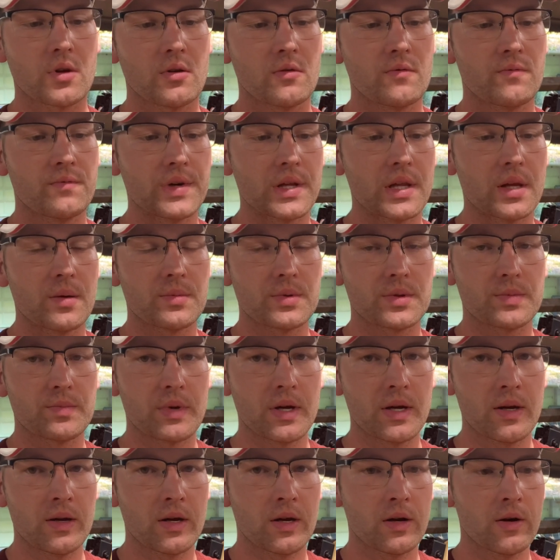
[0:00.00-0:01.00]
Phillips
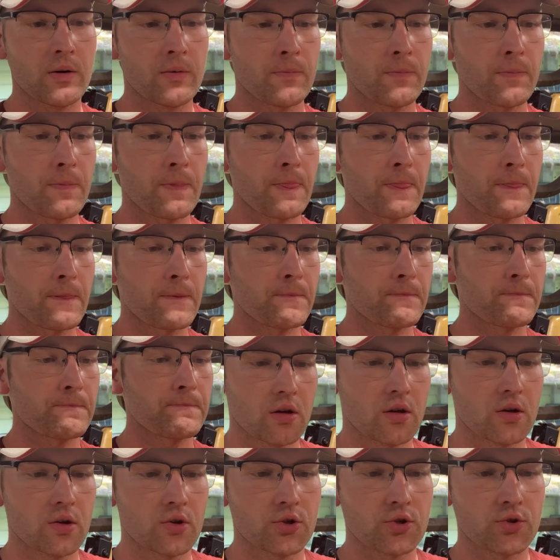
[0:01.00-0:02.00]
bit here,
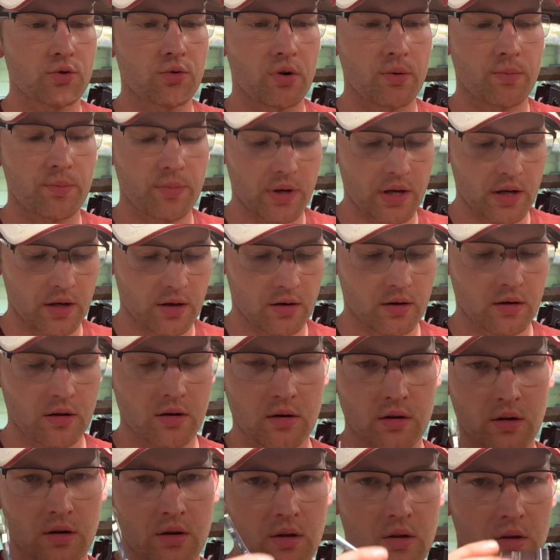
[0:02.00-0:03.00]
short bit,
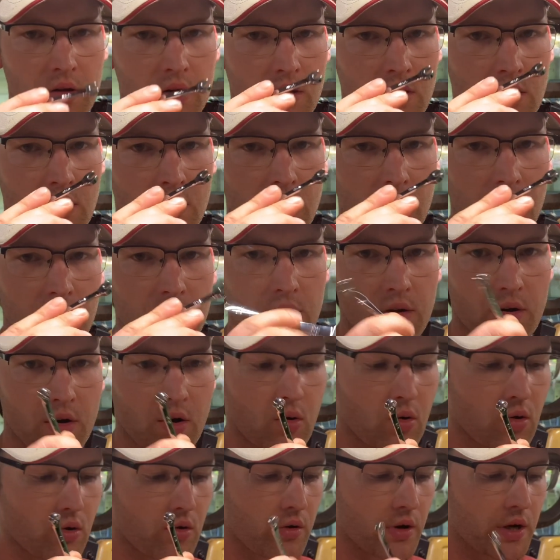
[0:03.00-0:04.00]
and they're
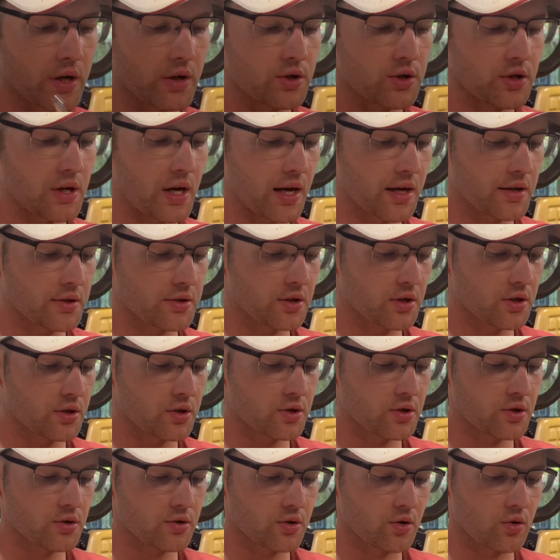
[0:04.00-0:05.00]
1/4 inch hex. You can
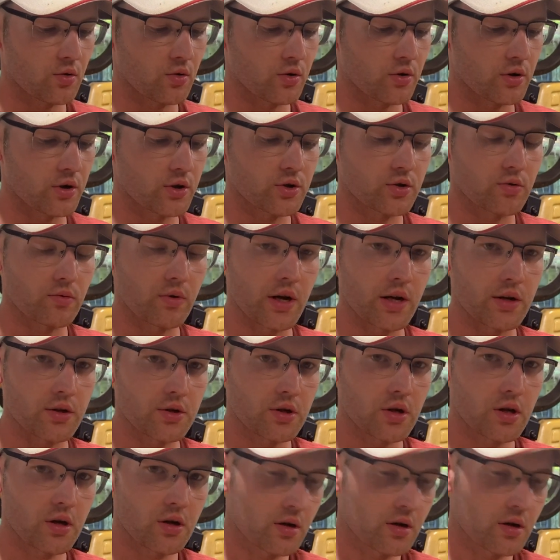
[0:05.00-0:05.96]
just use a 1/4 inch wrench.